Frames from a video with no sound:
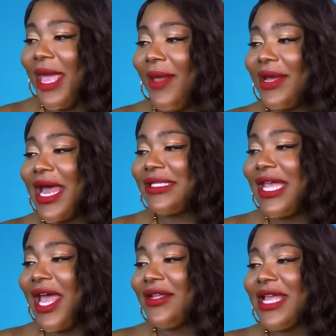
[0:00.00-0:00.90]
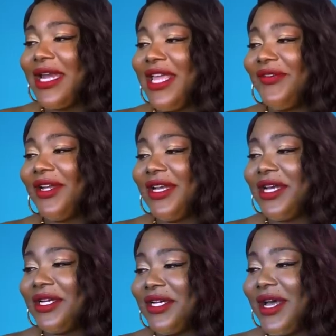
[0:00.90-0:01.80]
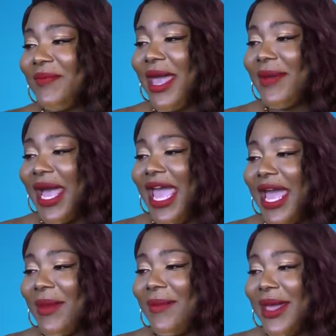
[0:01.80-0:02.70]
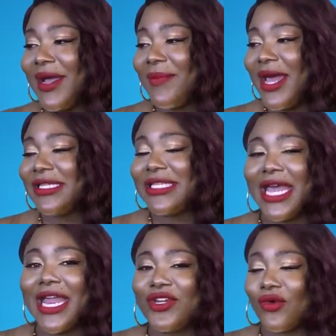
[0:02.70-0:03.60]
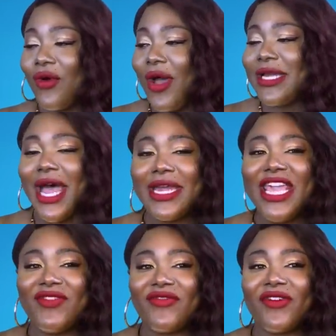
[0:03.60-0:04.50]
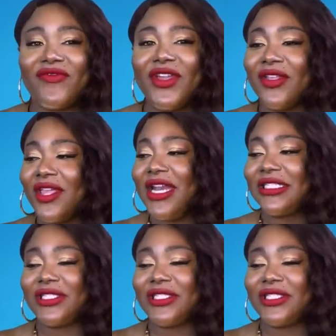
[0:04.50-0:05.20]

Babe, when I tell you Doniva looked good, baby, I had my makeup artist down there drawing Doniva for filth, honey.